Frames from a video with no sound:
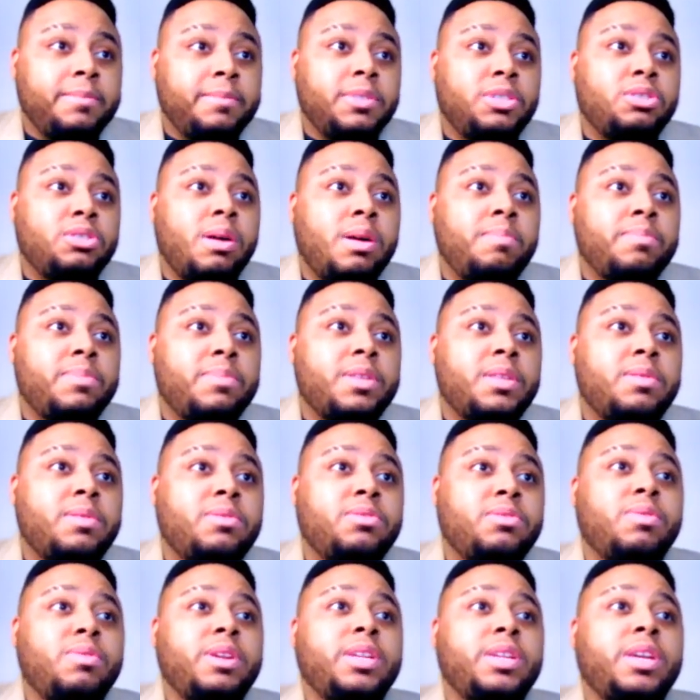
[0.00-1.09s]
So
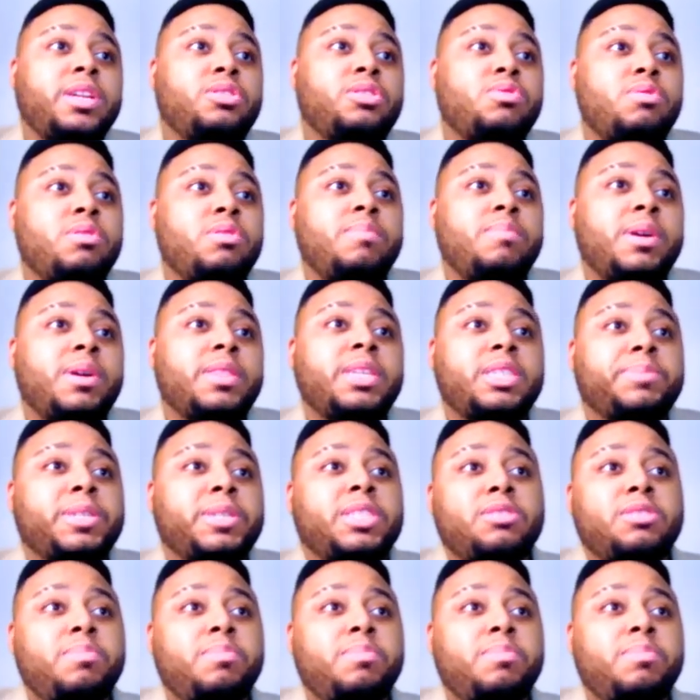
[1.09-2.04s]
in total, monthly expenses